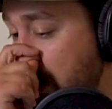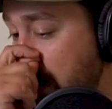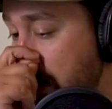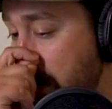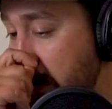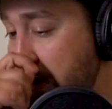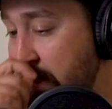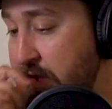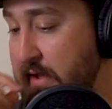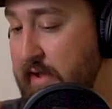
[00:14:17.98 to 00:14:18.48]

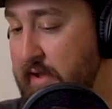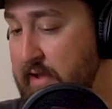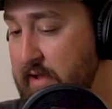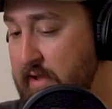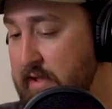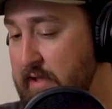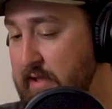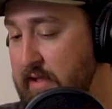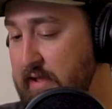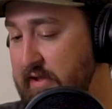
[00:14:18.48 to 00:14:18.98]
Uh,
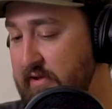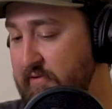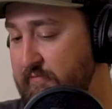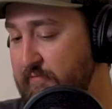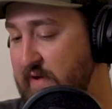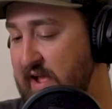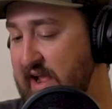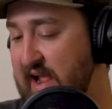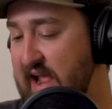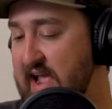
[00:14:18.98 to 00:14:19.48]

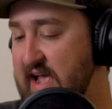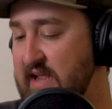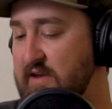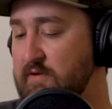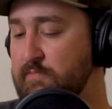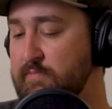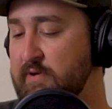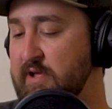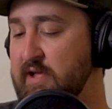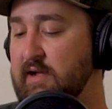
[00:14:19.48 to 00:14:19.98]
if I had
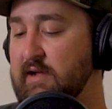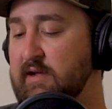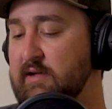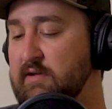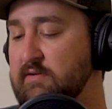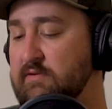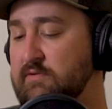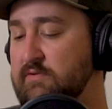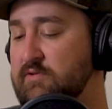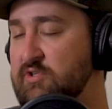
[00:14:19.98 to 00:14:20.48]
to pick
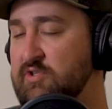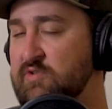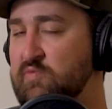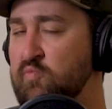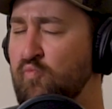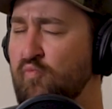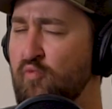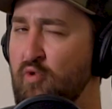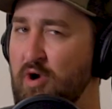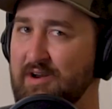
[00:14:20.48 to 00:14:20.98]
just
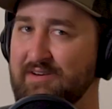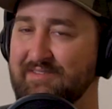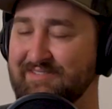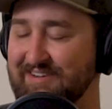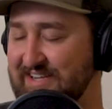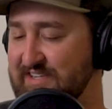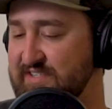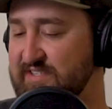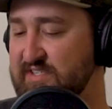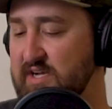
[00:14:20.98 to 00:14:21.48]
one
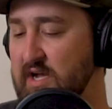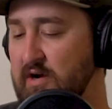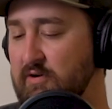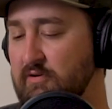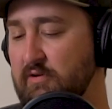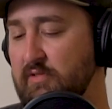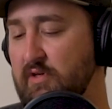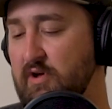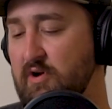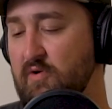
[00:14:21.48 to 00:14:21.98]
lens
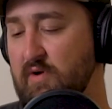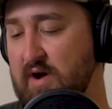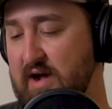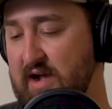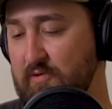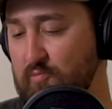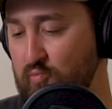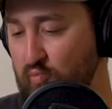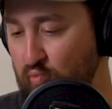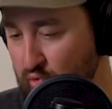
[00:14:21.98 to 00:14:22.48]
color though,
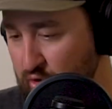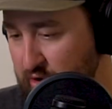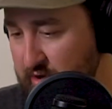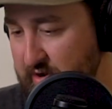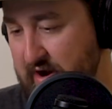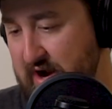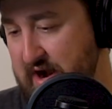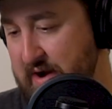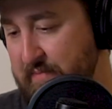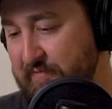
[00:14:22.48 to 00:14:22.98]
I
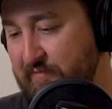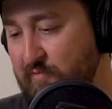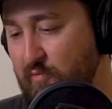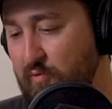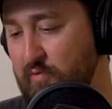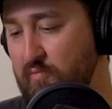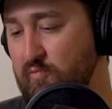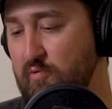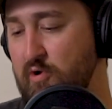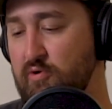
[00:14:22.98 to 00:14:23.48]
would opt
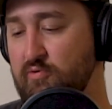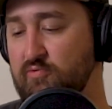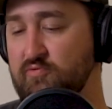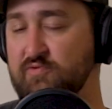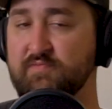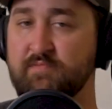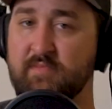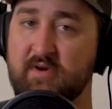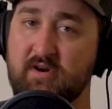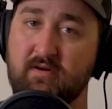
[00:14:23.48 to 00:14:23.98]
for the
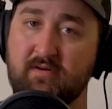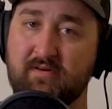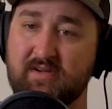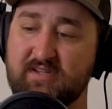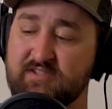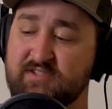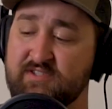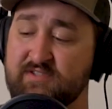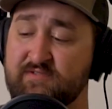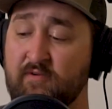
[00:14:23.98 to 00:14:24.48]
rose mirror
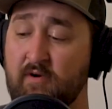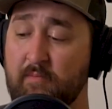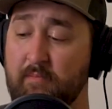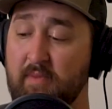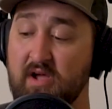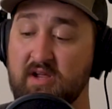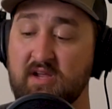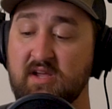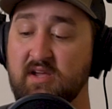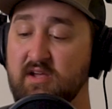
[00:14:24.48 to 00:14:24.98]
lenses from
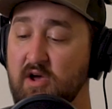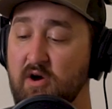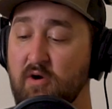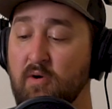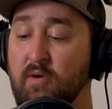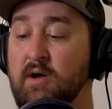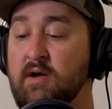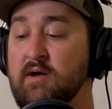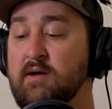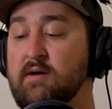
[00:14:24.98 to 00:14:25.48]

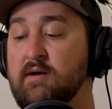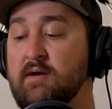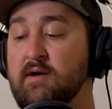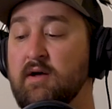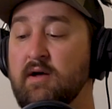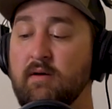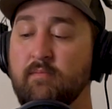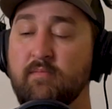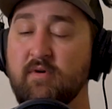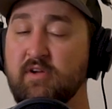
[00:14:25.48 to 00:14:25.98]
Bajio,
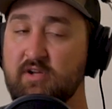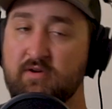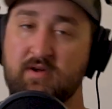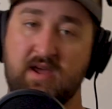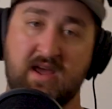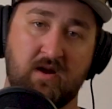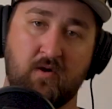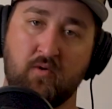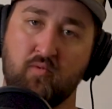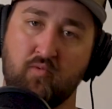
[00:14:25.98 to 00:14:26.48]
but you
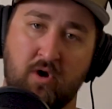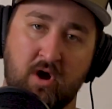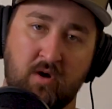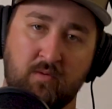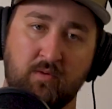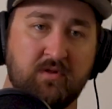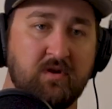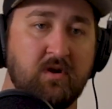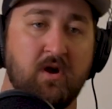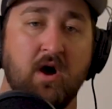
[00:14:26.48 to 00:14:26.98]
can't go
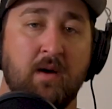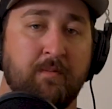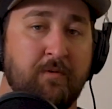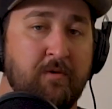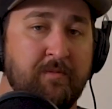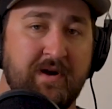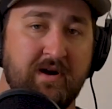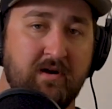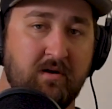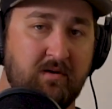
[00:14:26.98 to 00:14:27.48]
wrong with the
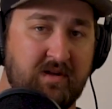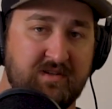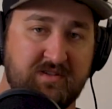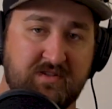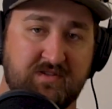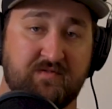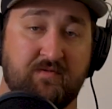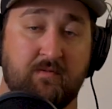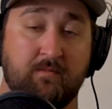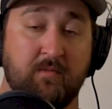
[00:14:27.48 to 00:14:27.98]
copper mirror
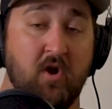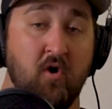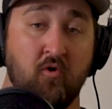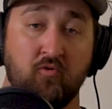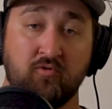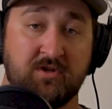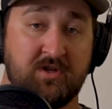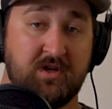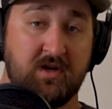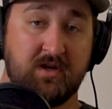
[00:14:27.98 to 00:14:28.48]
lenses from
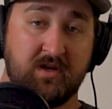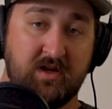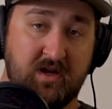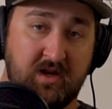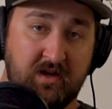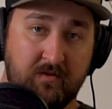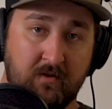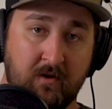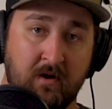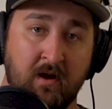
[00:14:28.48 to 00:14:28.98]
Costa
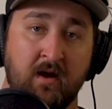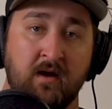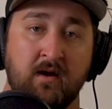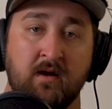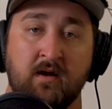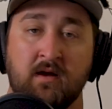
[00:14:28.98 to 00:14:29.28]
either.